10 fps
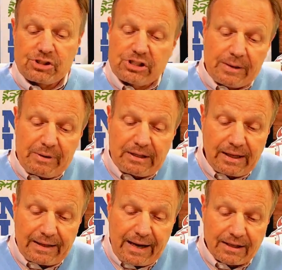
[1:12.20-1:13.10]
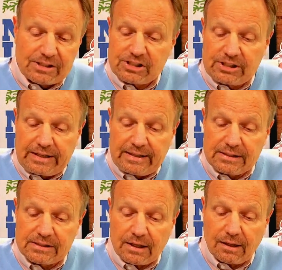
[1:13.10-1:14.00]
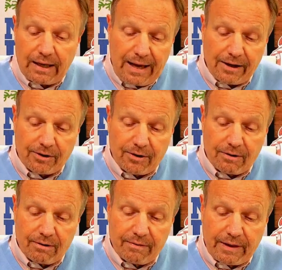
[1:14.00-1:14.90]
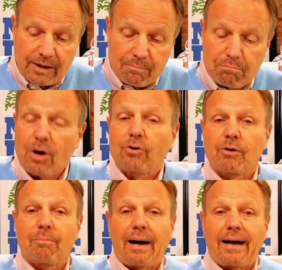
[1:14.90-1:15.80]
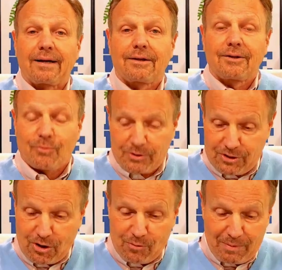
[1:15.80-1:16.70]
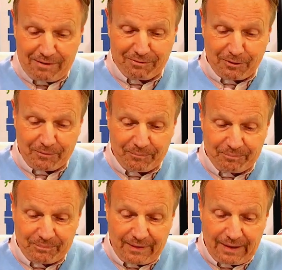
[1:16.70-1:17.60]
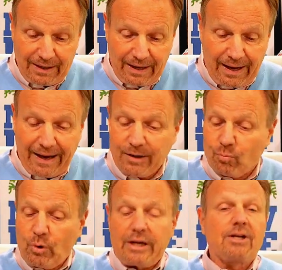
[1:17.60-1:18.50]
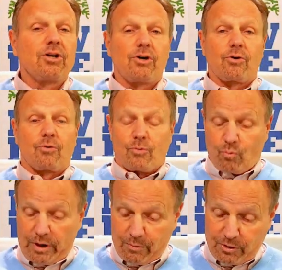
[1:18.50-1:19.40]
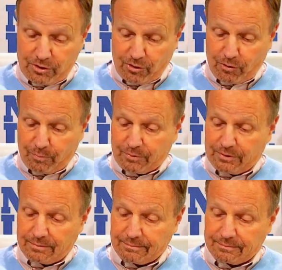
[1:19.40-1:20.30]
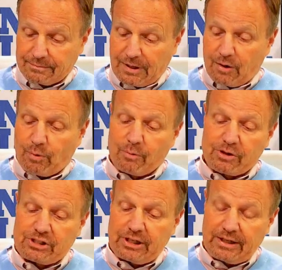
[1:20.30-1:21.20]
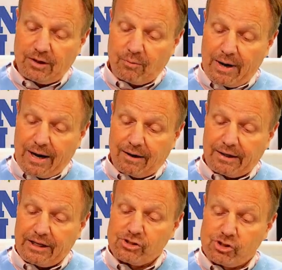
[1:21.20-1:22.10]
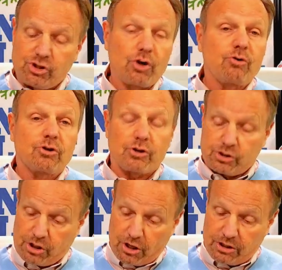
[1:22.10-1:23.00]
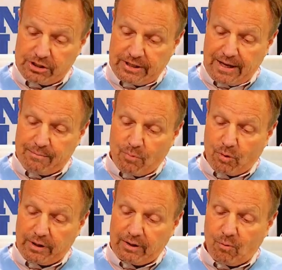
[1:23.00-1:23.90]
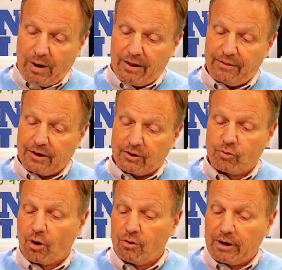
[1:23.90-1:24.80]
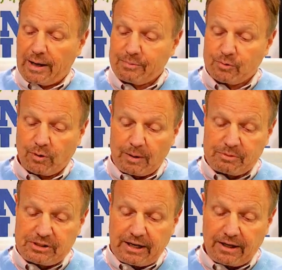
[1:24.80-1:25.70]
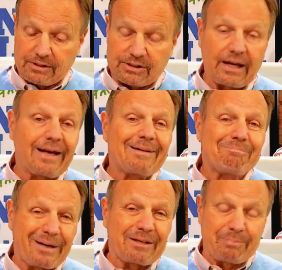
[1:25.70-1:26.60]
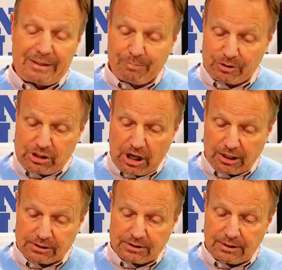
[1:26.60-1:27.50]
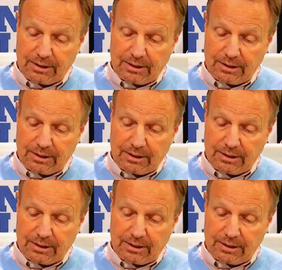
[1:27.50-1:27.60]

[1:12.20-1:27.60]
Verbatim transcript: Jimmy let out a sneeze louder than a motorbike with no muffler. And we knew we were doomed. We were sitting around in junior church that morning while the grown ups were upstairs in big people church